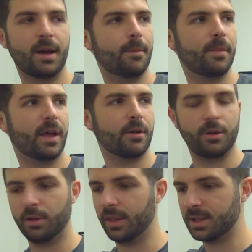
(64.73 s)
that are new
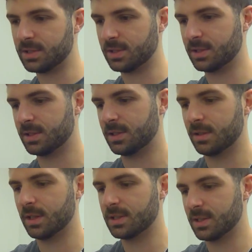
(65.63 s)
to this,
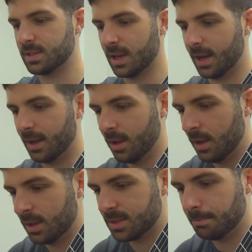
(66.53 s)
this is
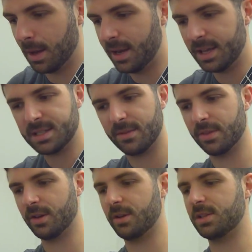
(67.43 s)
it's Monday,
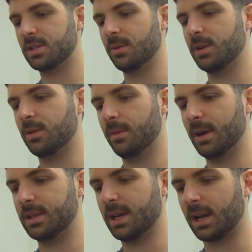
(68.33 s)
7:30, so we're doing
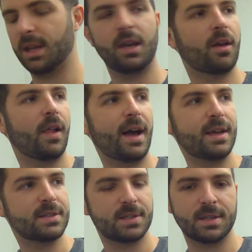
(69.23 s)
my technique
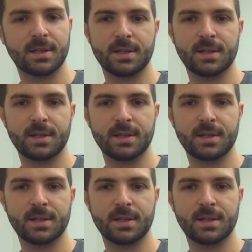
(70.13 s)
class.